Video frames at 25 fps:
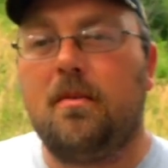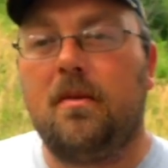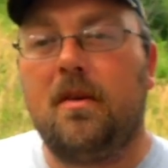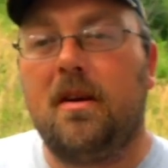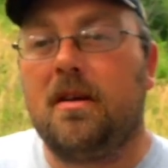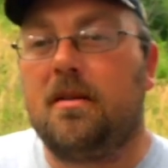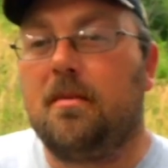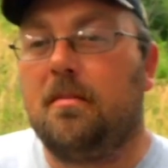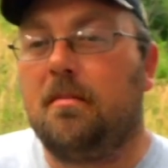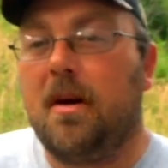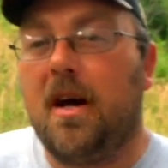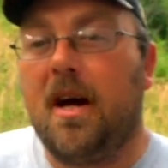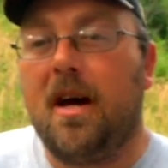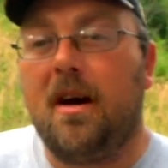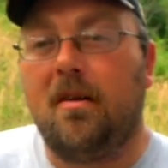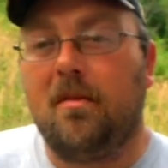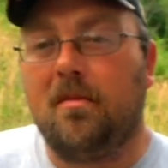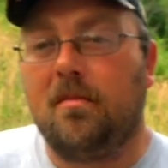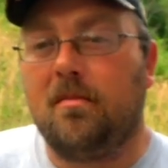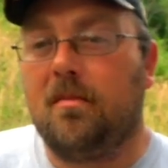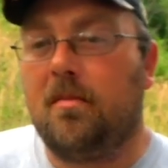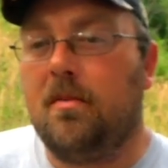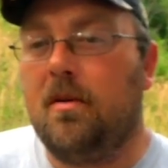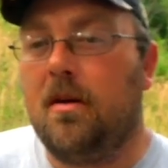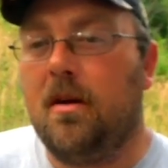what it's about.
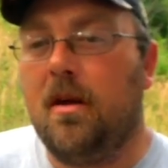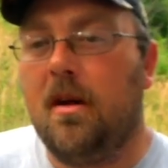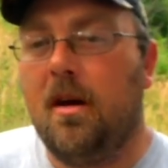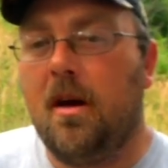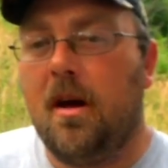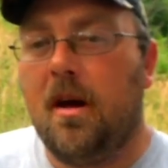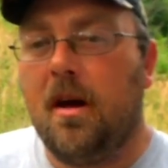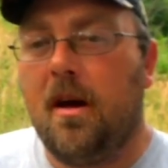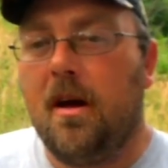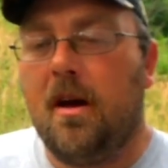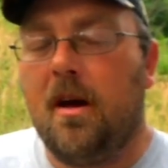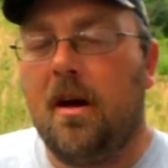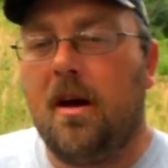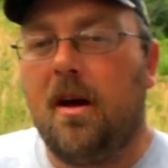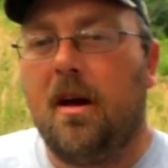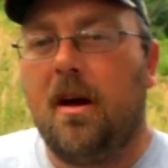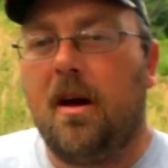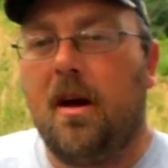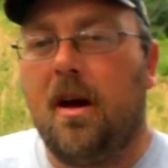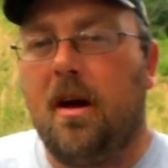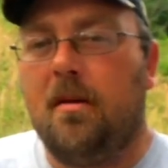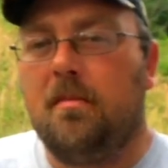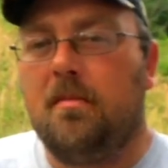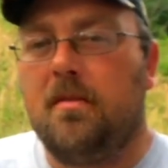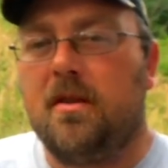
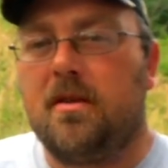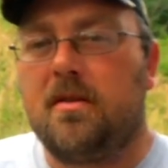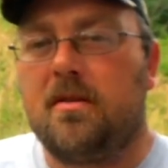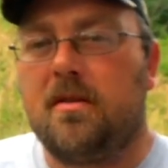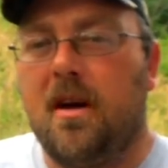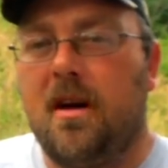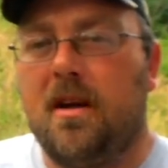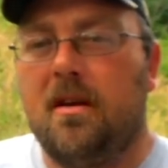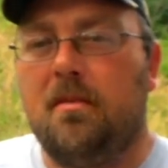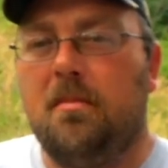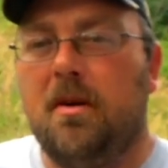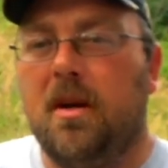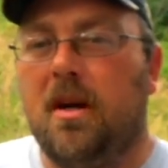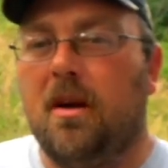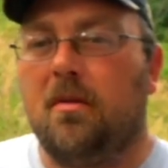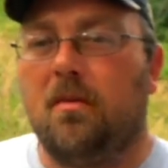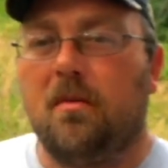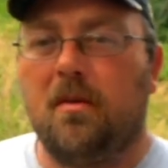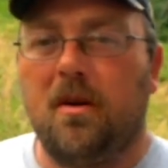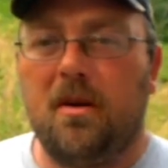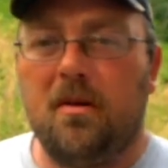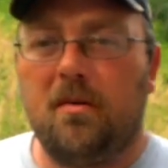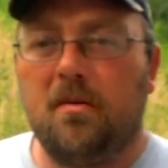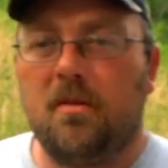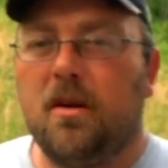I'm just trying to be a
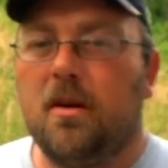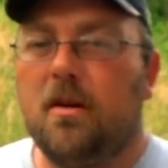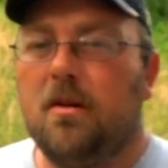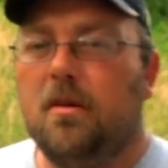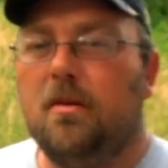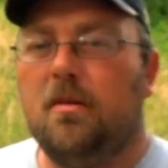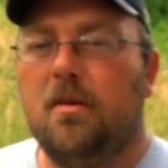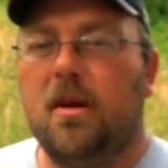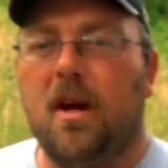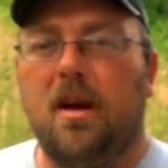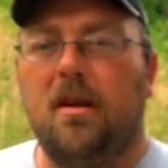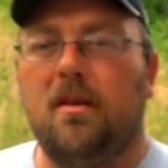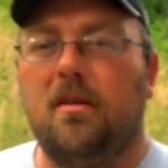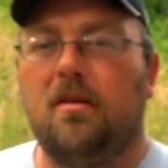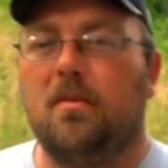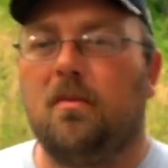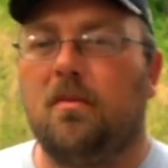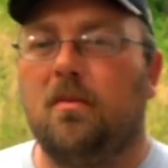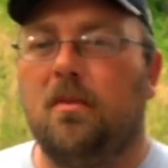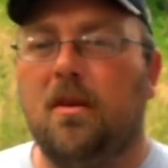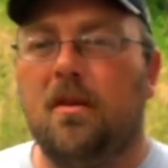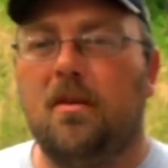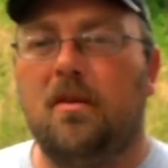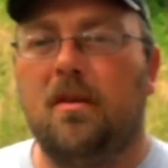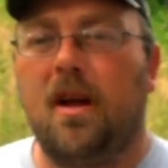real dude out in
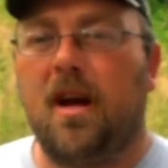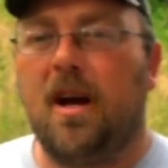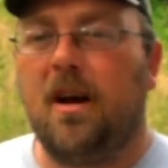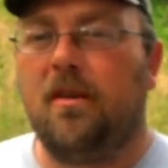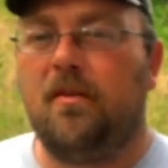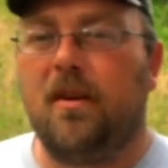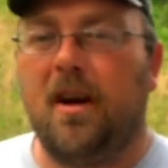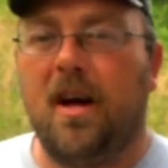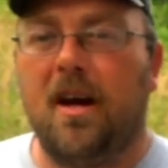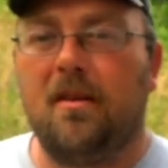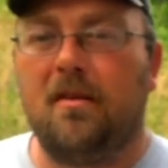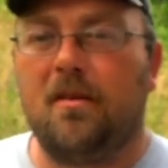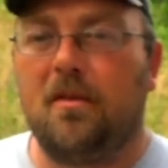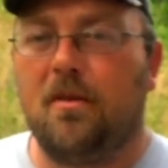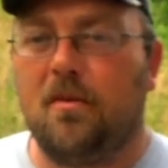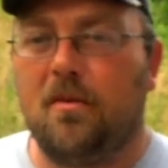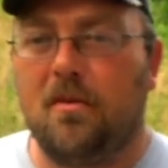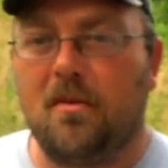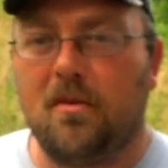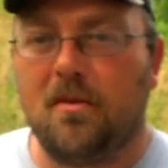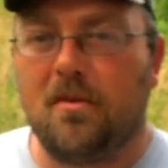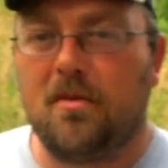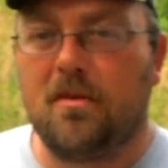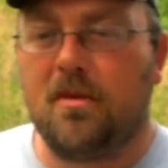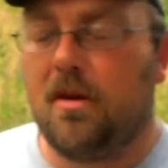the real life
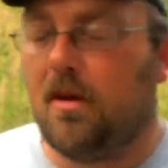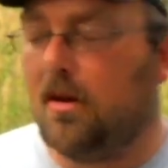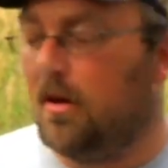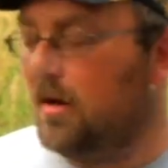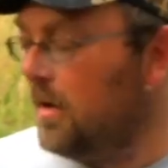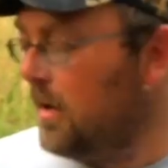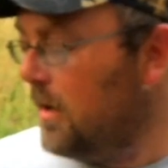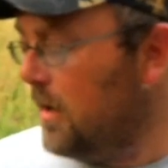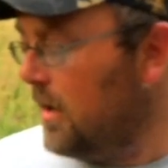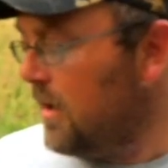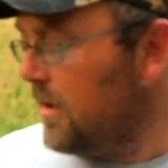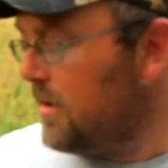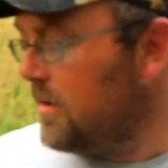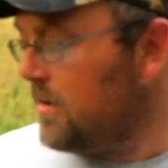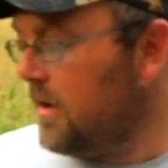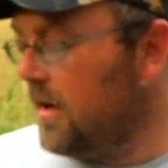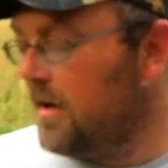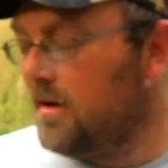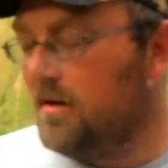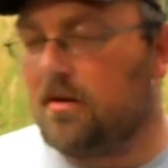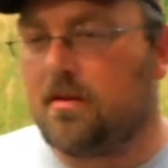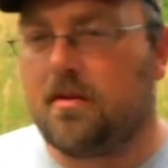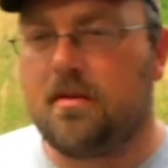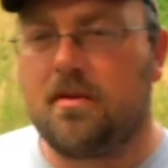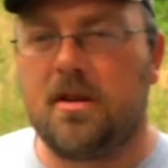outdoors,
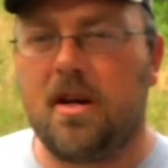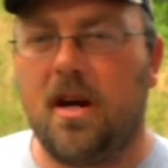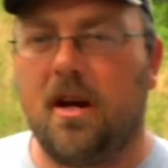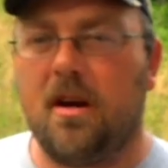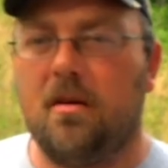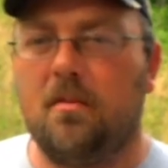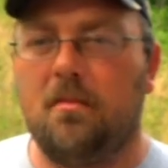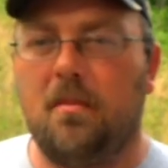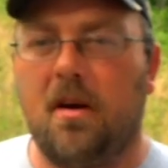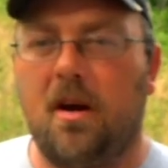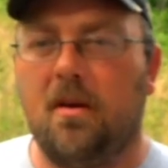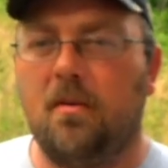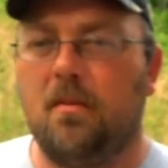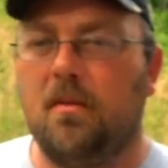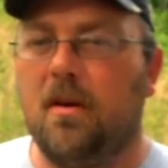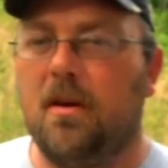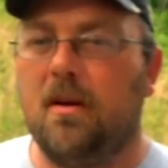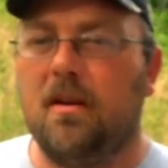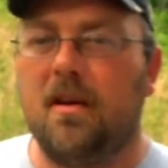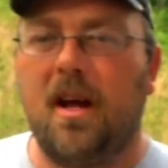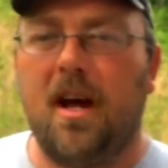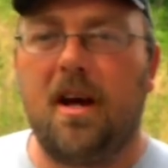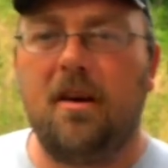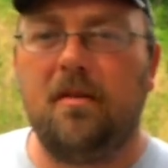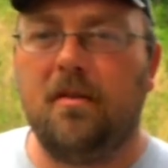trying to share my
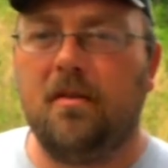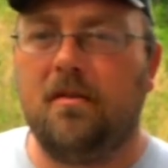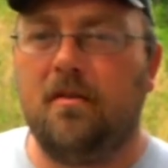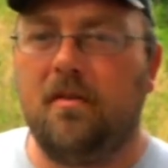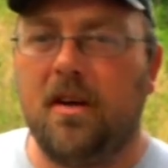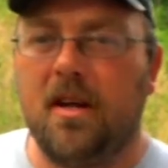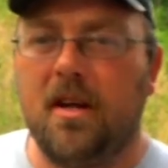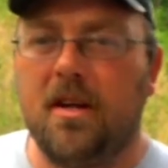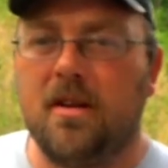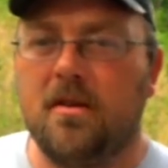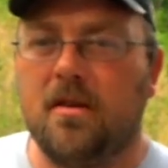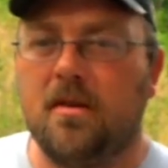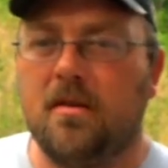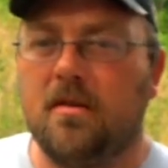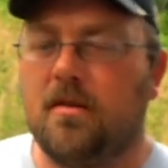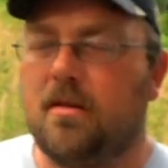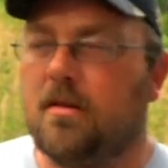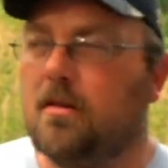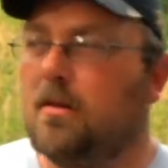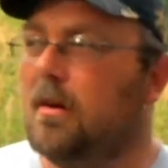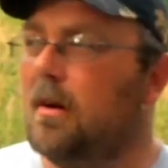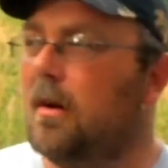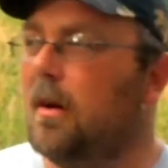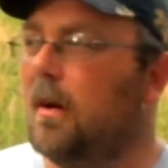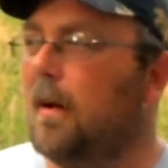real life
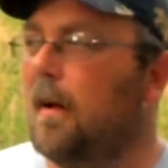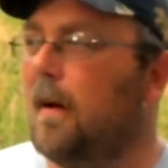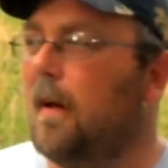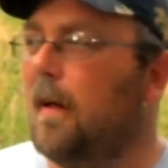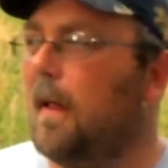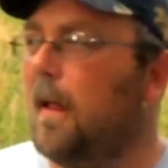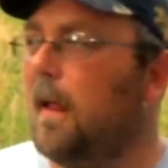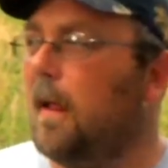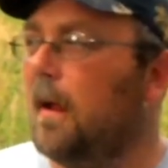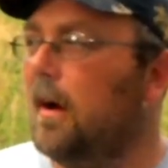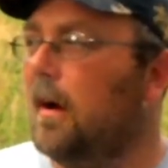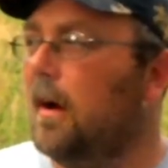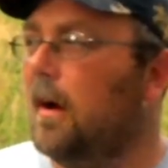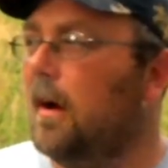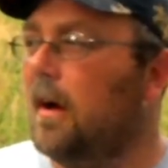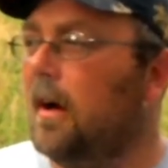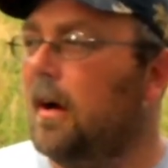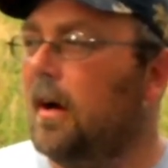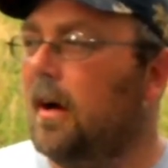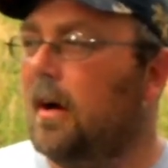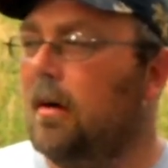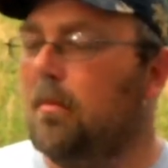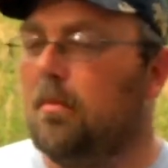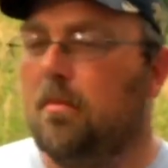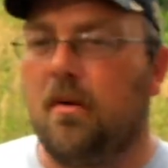adventures
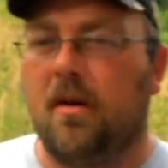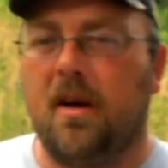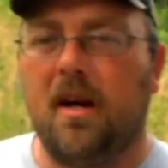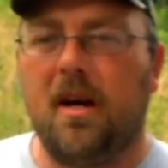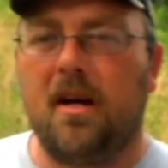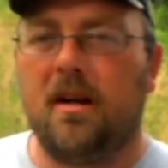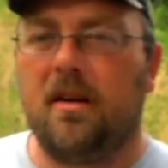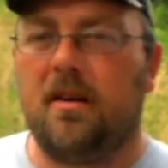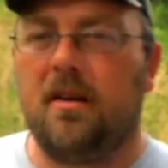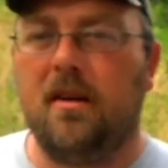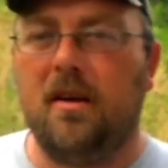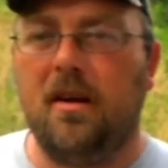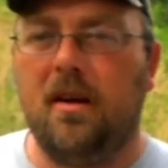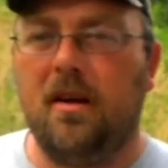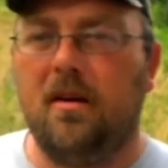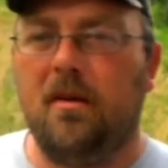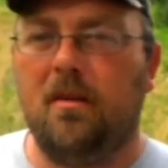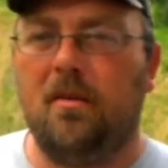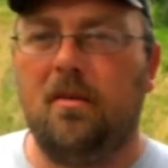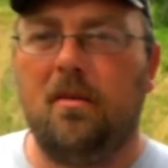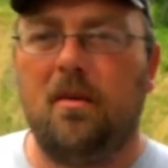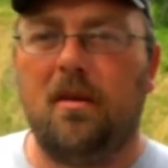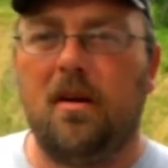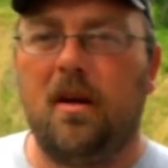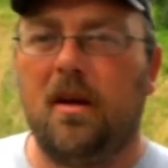and bring it to
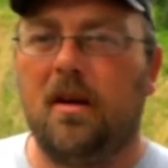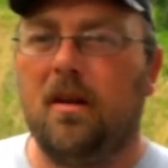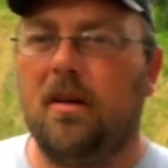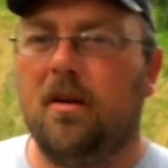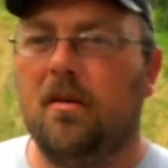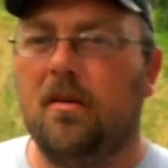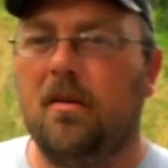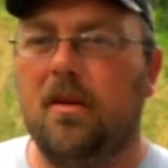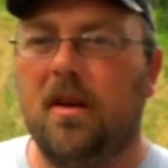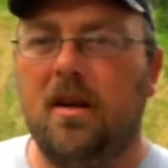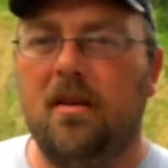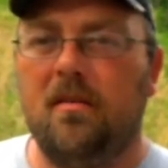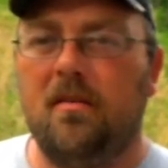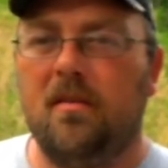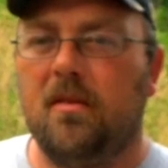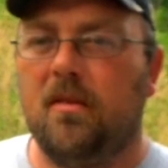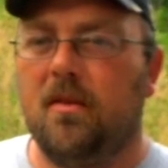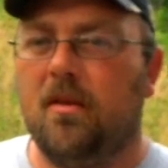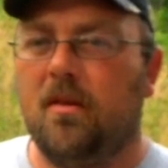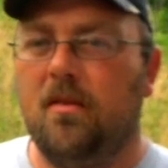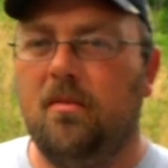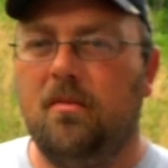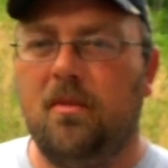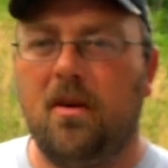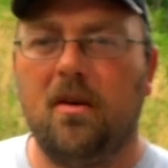you in your living
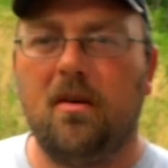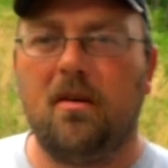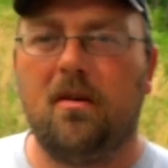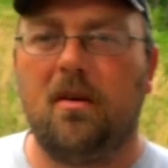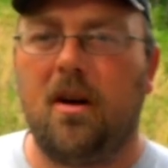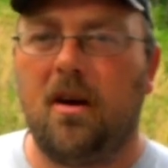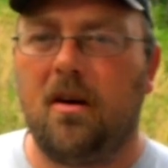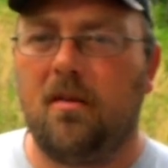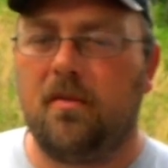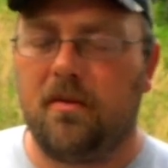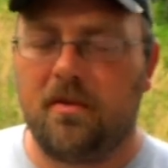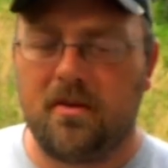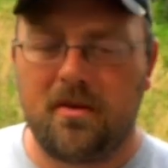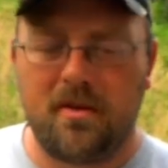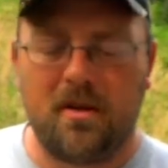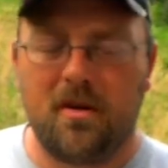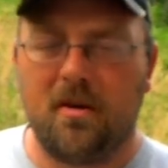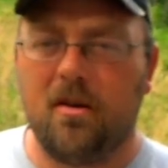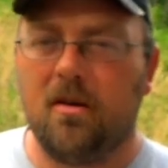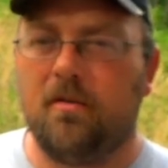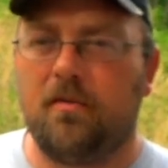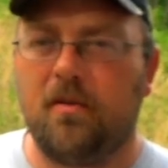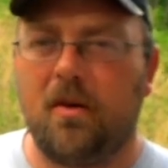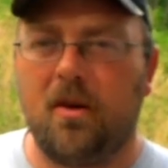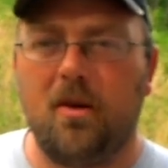room, your office,
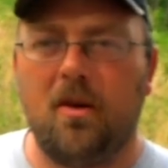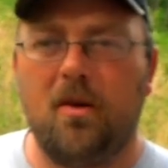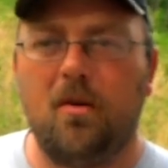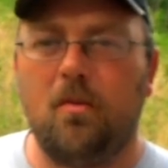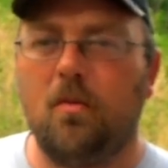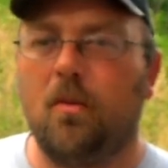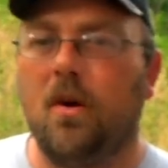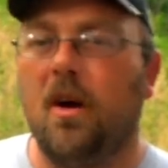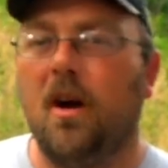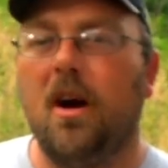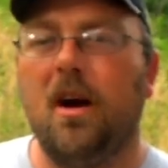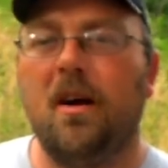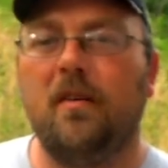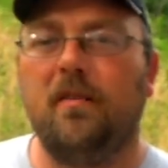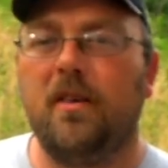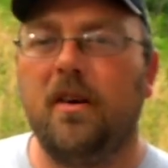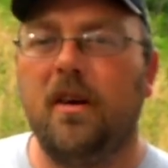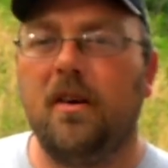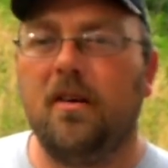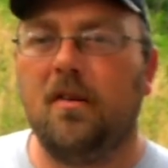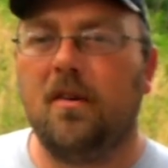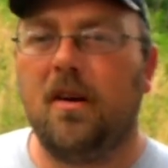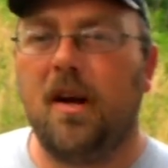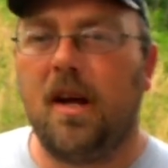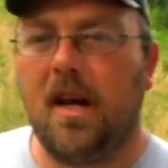your phone, wherever
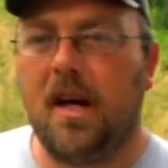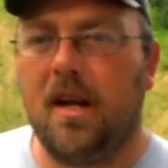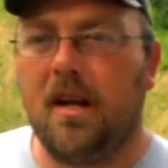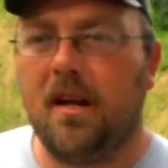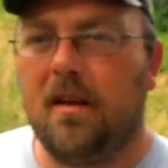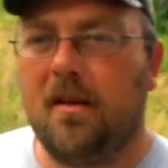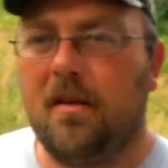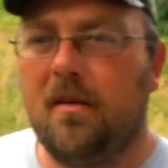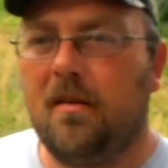you're at,